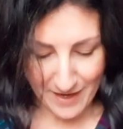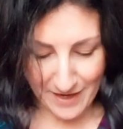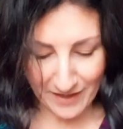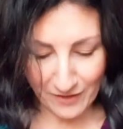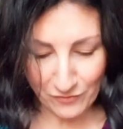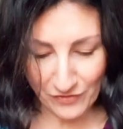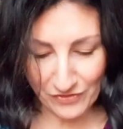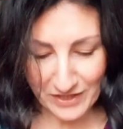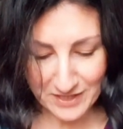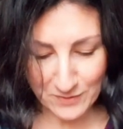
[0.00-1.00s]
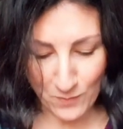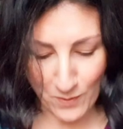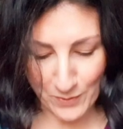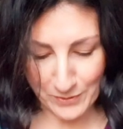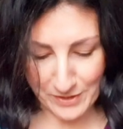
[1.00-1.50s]
And for this
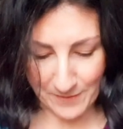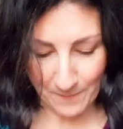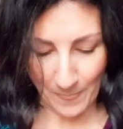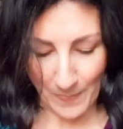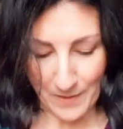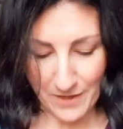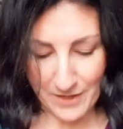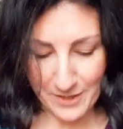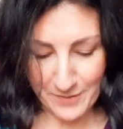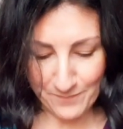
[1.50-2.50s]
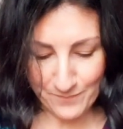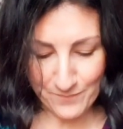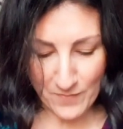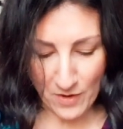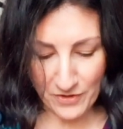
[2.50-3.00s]
one, um,